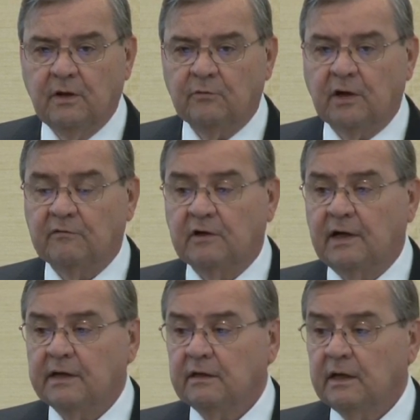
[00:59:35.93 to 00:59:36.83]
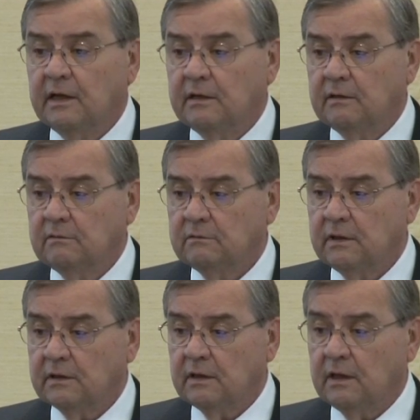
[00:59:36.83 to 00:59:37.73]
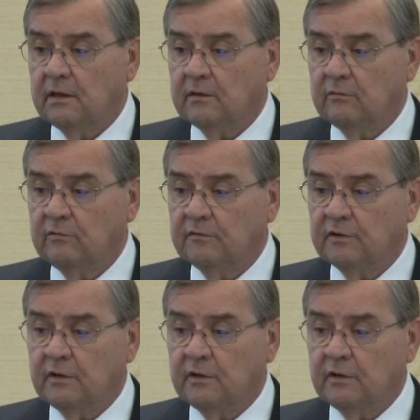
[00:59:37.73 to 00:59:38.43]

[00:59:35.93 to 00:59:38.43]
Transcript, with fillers: We have a lot of data at Kent that we've